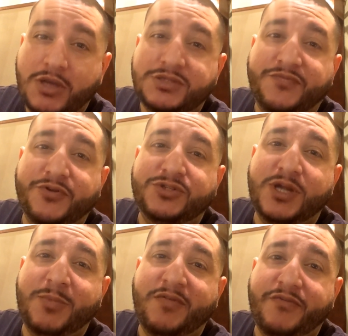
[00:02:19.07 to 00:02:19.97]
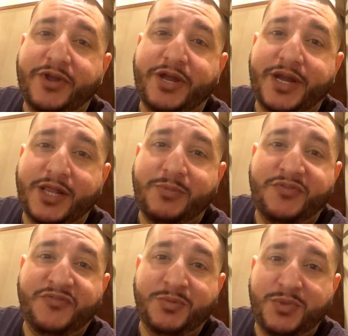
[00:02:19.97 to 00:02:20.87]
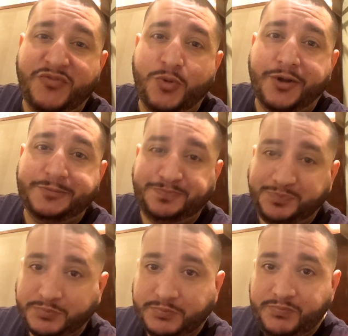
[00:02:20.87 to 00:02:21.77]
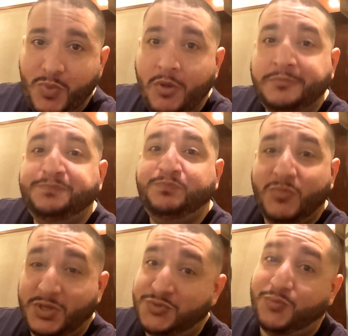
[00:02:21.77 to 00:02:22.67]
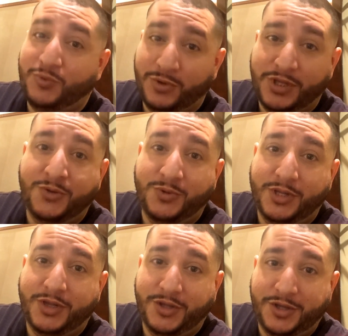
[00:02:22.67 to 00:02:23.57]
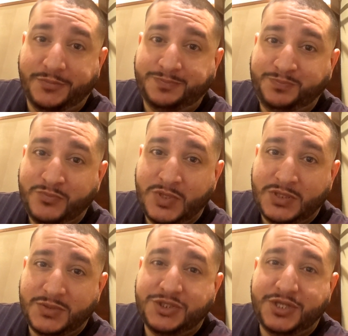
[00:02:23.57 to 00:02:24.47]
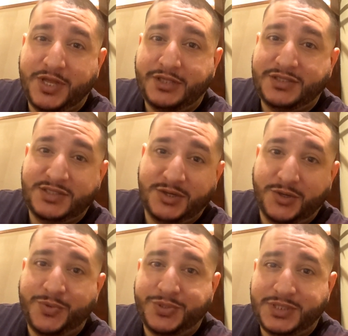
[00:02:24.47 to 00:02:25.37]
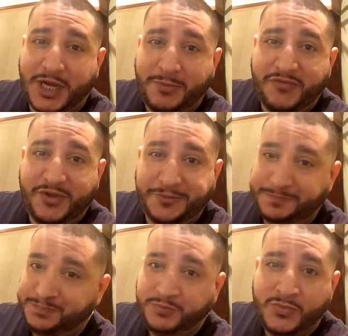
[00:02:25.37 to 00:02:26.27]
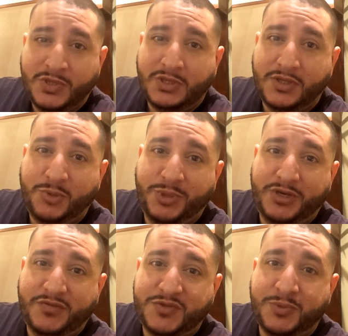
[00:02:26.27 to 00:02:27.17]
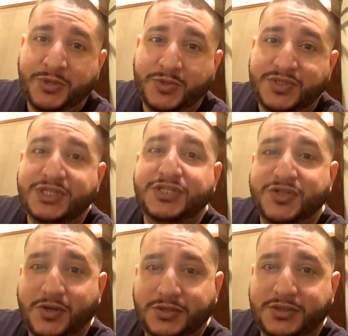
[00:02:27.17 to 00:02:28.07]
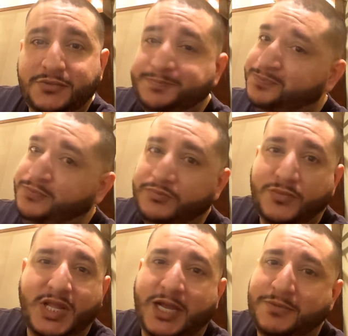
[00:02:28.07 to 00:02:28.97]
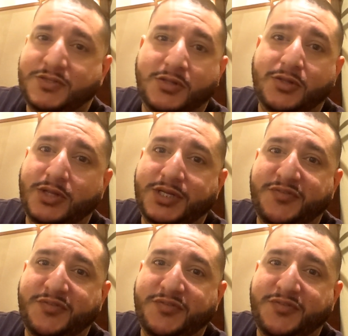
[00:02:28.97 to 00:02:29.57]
That's the first time I've ever had halibut fin before. That's really, really good. Especially that sear on the top of it. A little bit of sprinkled sea salt. Absolutely